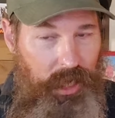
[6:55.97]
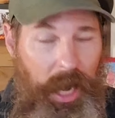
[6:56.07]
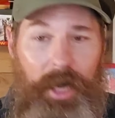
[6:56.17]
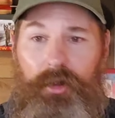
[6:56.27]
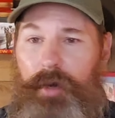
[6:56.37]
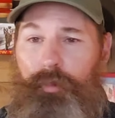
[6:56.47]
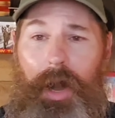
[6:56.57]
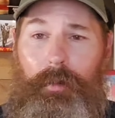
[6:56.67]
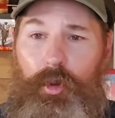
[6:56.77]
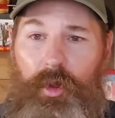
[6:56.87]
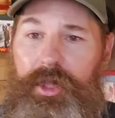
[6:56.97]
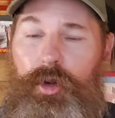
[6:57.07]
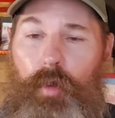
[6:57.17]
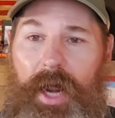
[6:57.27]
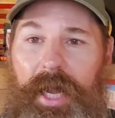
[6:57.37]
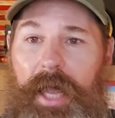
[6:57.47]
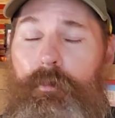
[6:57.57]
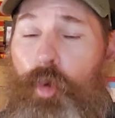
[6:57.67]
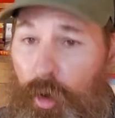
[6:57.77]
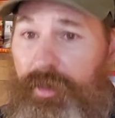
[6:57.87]
higher, they're probably willing to write a
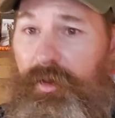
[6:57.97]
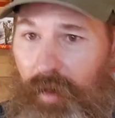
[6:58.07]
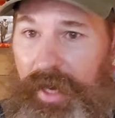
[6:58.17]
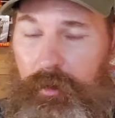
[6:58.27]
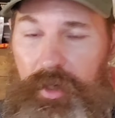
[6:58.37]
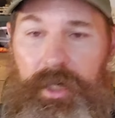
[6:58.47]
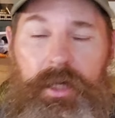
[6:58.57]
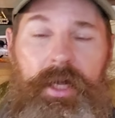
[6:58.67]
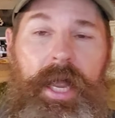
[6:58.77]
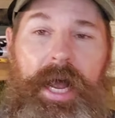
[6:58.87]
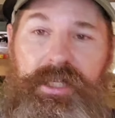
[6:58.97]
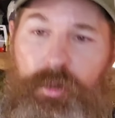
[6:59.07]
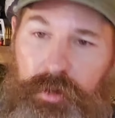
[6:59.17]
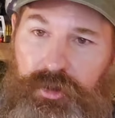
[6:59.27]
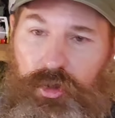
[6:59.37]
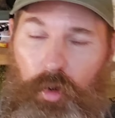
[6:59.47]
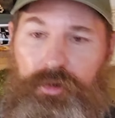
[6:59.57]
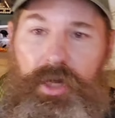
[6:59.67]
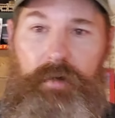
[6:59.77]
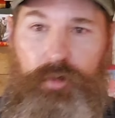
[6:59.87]
more than likely as a
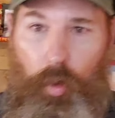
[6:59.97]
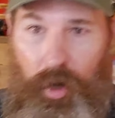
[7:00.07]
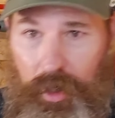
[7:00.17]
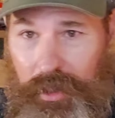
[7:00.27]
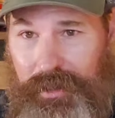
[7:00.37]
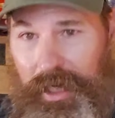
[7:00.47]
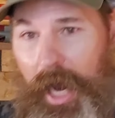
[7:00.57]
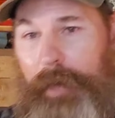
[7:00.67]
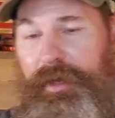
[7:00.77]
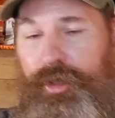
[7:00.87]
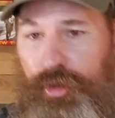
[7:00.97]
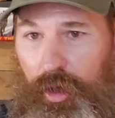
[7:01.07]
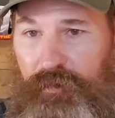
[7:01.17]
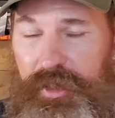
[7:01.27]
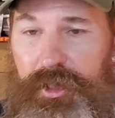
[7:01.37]
result of your time in service